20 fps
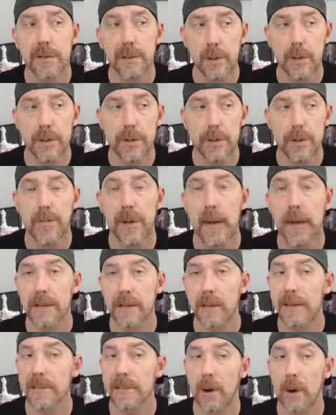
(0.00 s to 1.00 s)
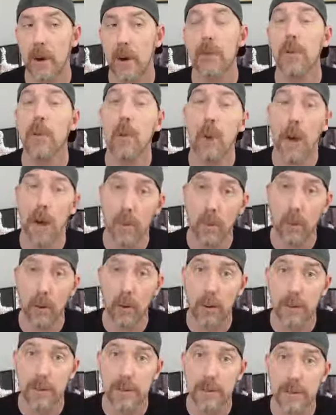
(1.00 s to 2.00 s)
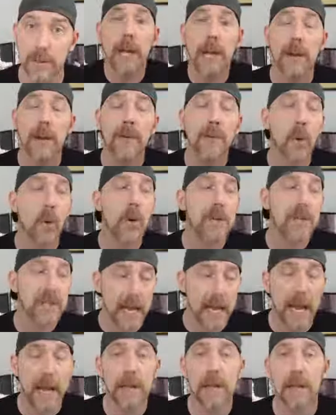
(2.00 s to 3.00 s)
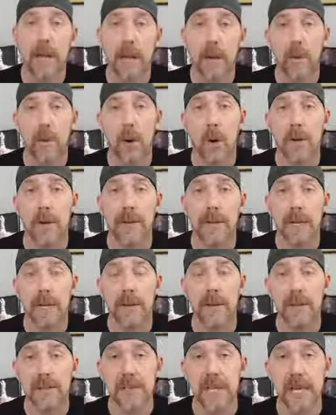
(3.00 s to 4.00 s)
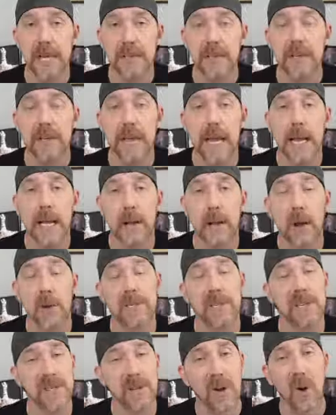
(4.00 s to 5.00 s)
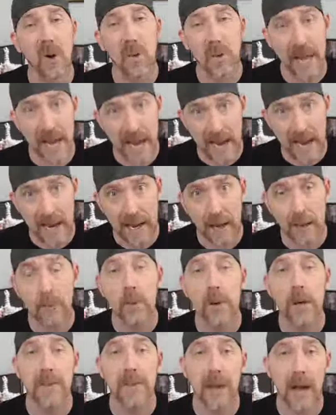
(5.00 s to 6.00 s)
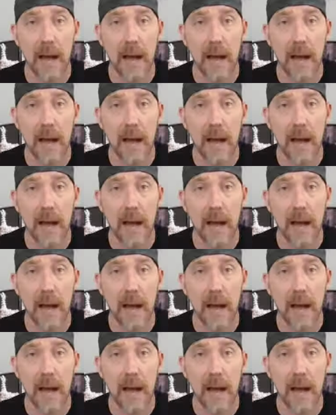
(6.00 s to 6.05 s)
due to the fact that he saw the White Walkers. And of course sadly later on at the end of the season, Ned lost his own head with